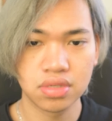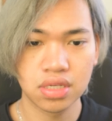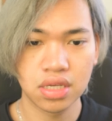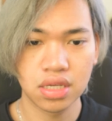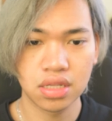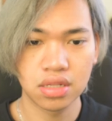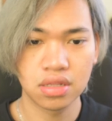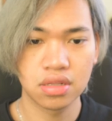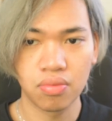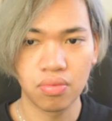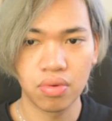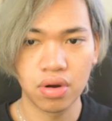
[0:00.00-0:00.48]

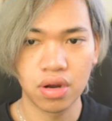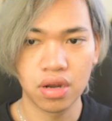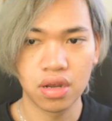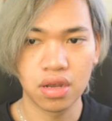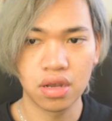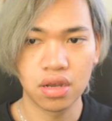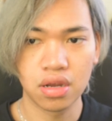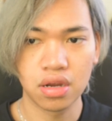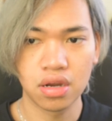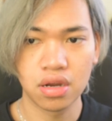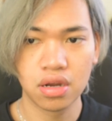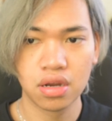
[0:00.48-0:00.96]
hit
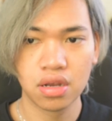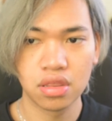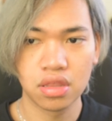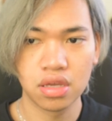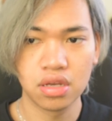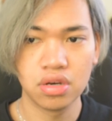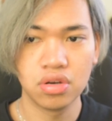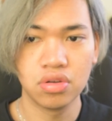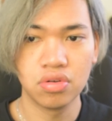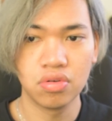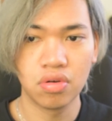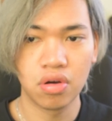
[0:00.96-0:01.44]
where
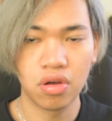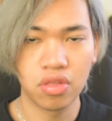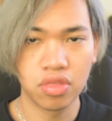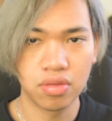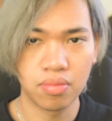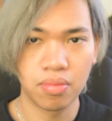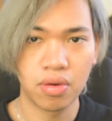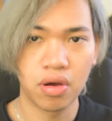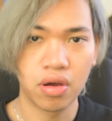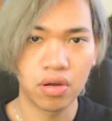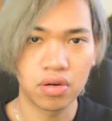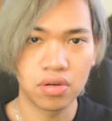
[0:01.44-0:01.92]
they do on the
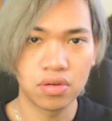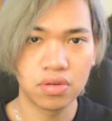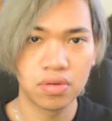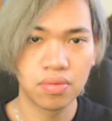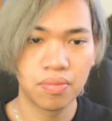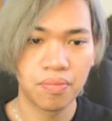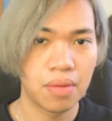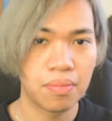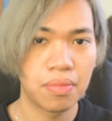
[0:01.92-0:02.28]
model.